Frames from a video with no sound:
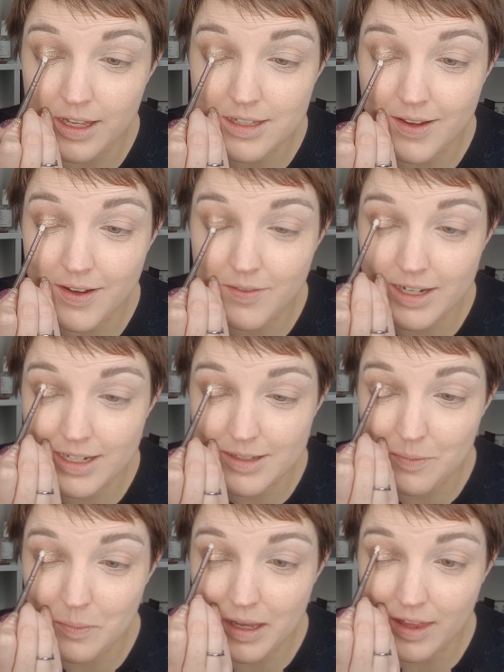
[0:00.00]
So it really
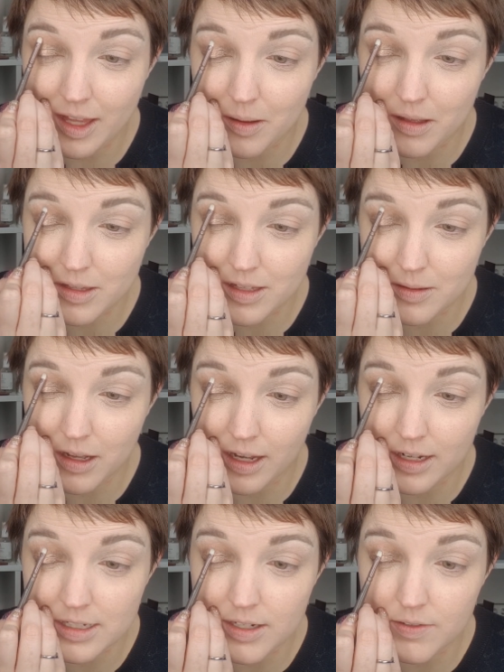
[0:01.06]
doesn't make that the kind
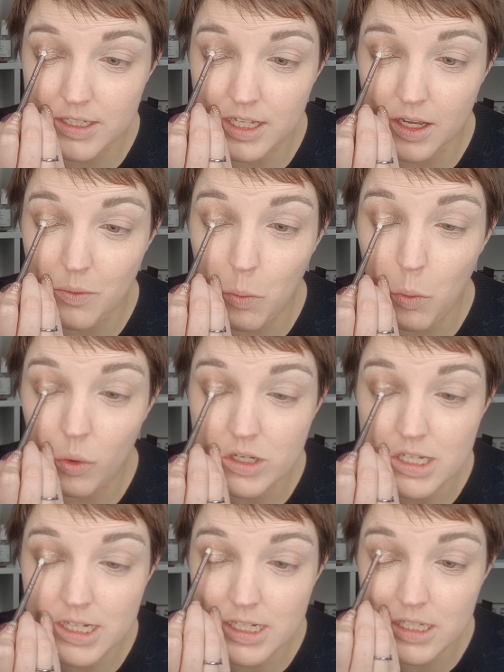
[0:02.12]
of difference I
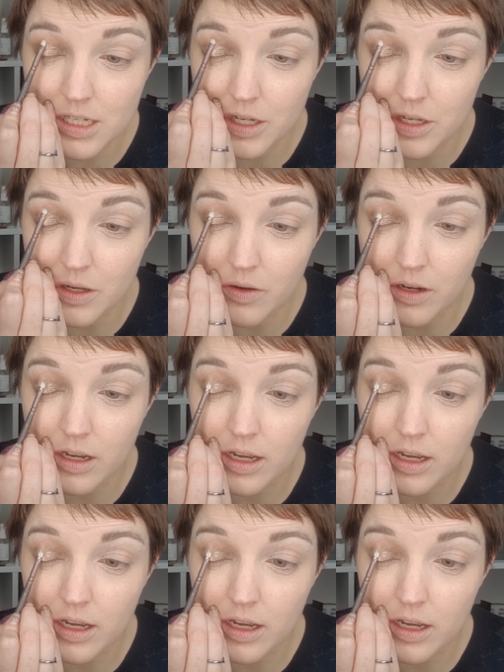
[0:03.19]
want it to.